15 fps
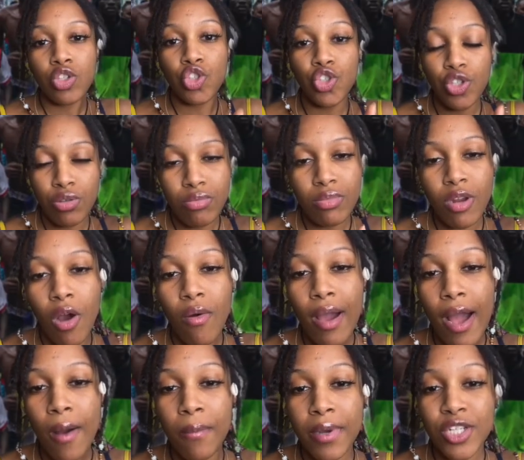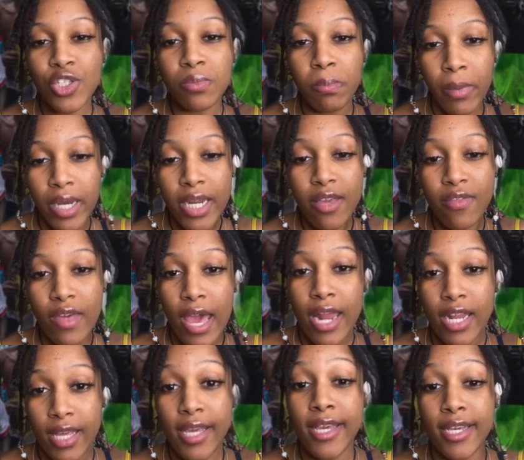Do you know how much money
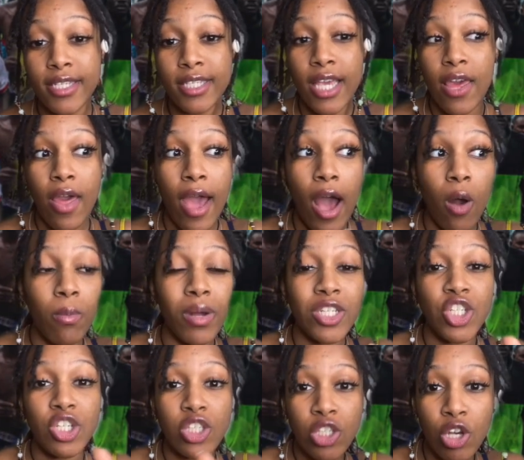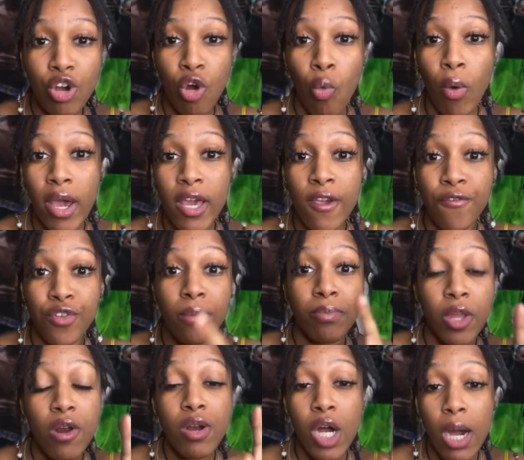that is and how much it took away from their